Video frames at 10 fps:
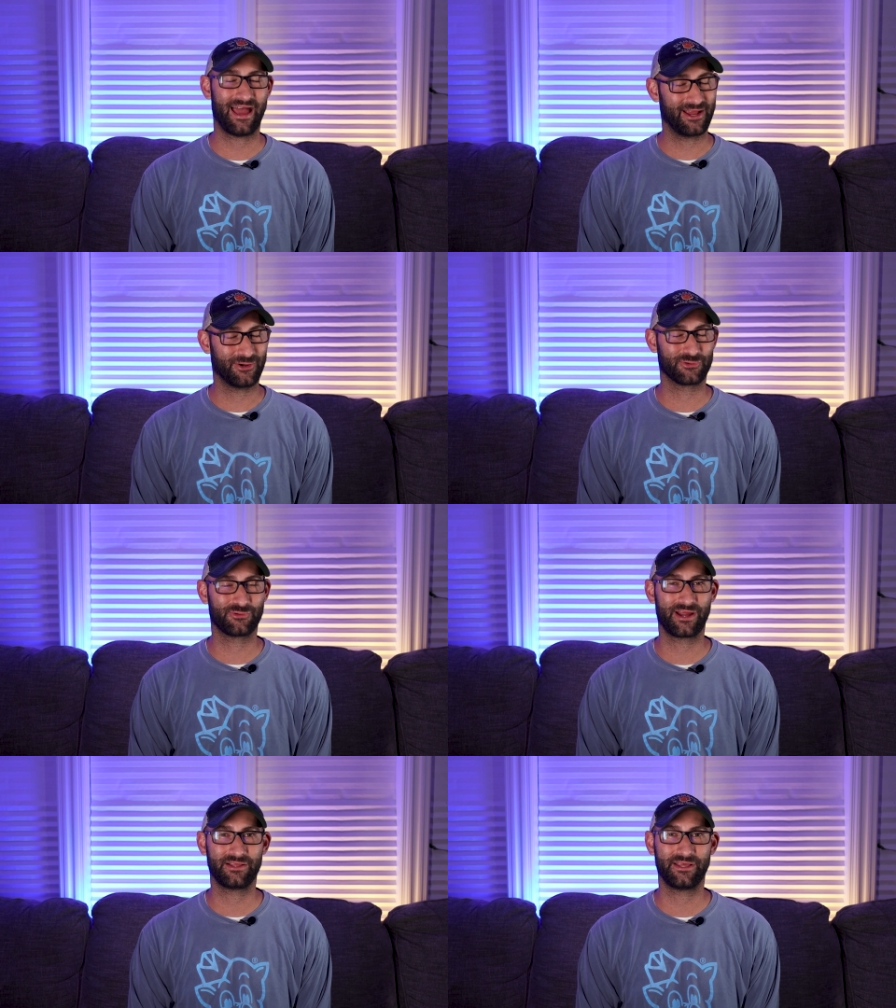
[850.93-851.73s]
I
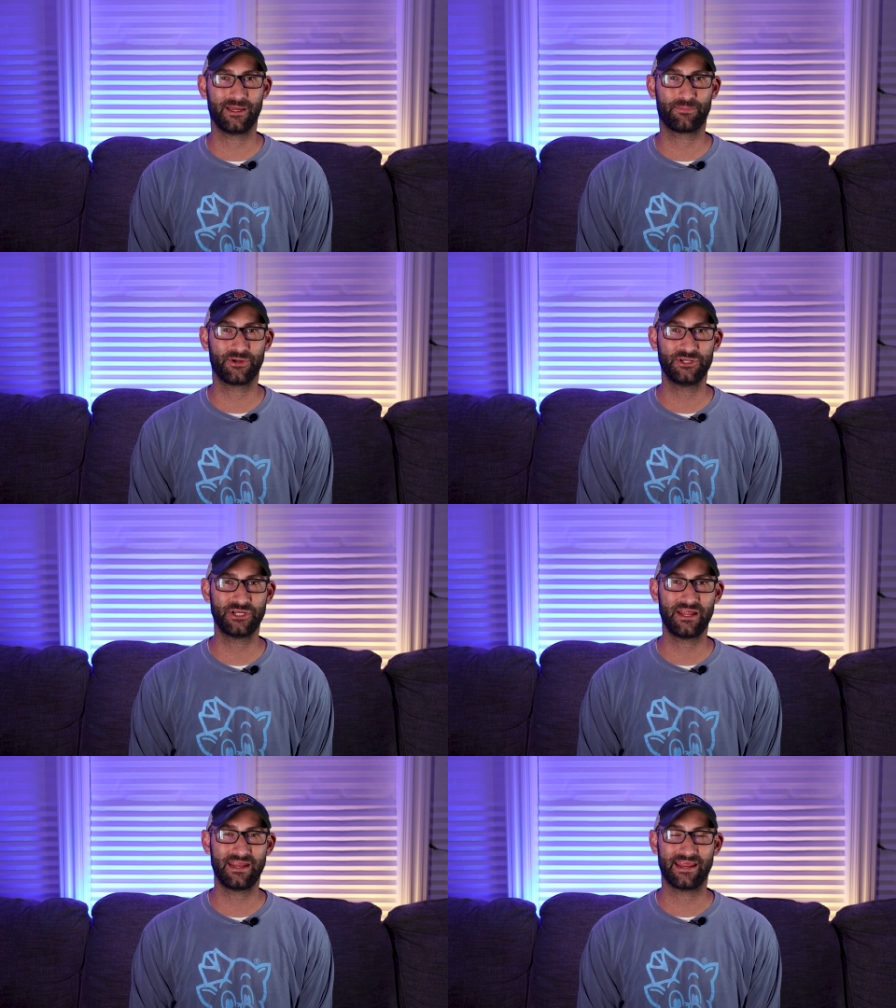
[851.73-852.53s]
greatly
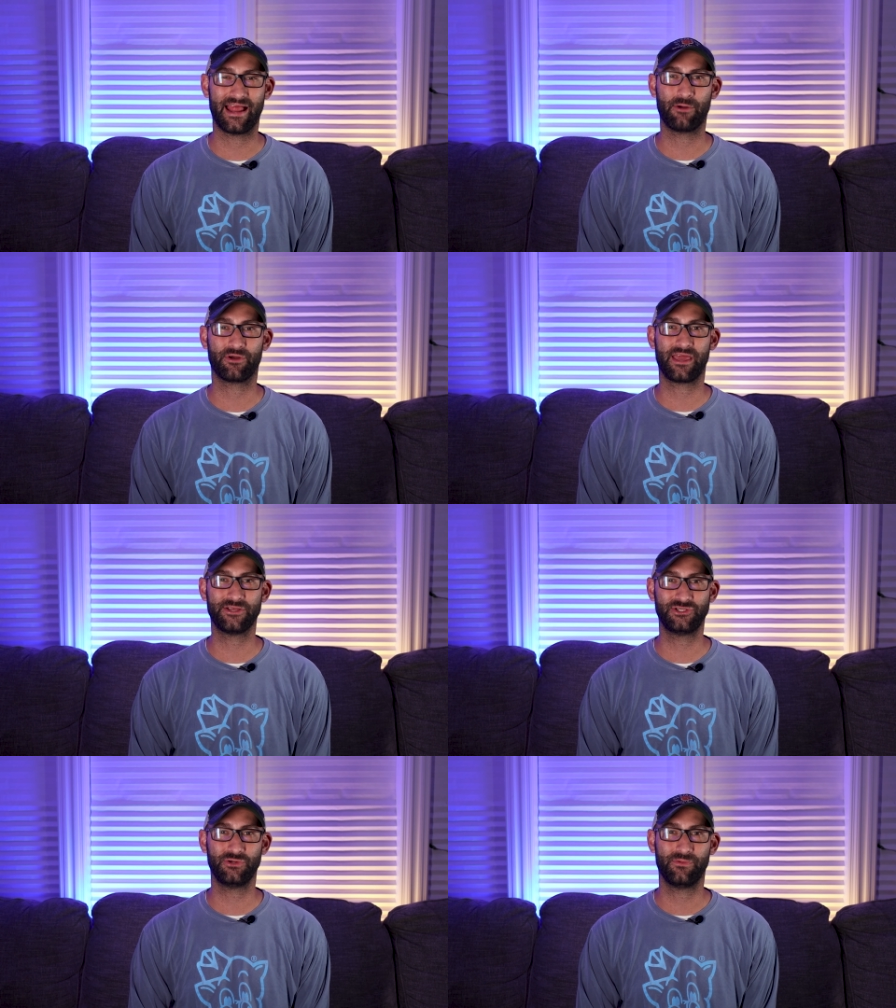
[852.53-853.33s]
appreciate it, and I will
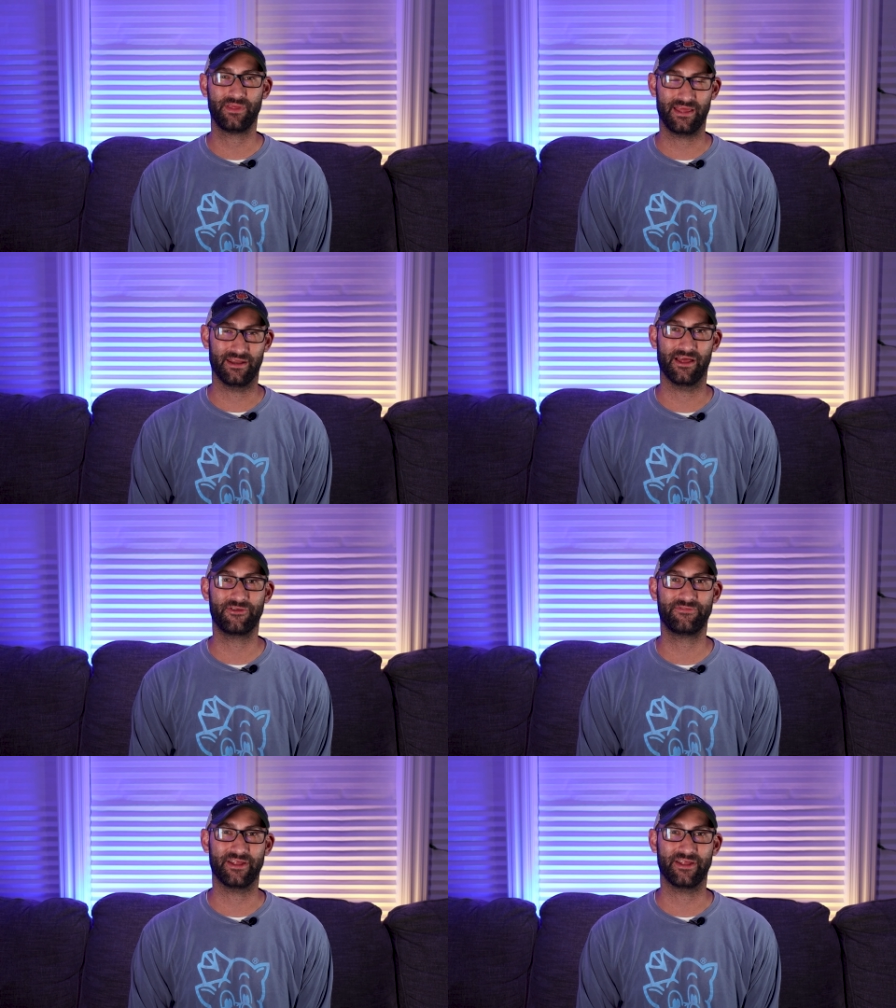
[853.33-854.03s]
catch you in another